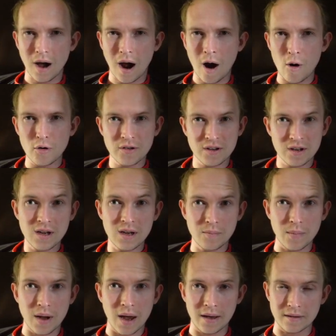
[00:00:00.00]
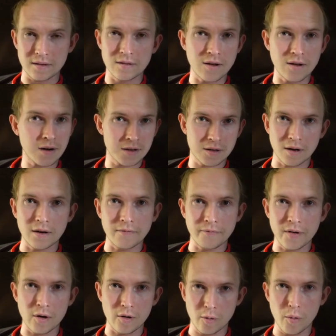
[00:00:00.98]
our team has not done
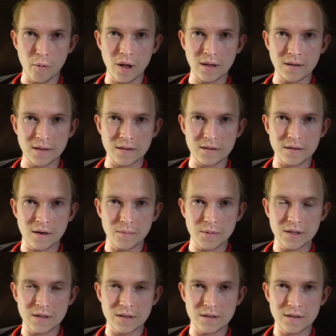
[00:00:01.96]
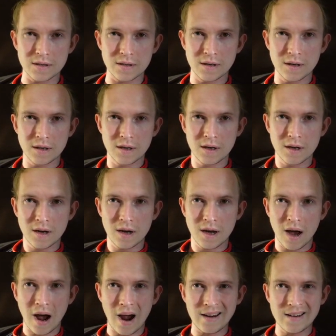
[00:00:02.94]
very well in this competition.
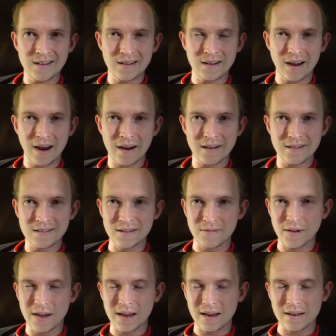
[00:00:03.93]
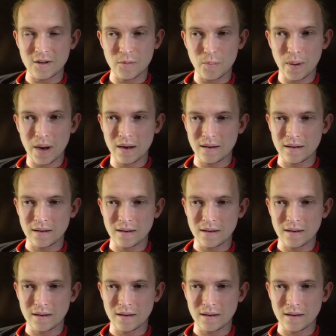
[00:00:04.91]
I actually think it's been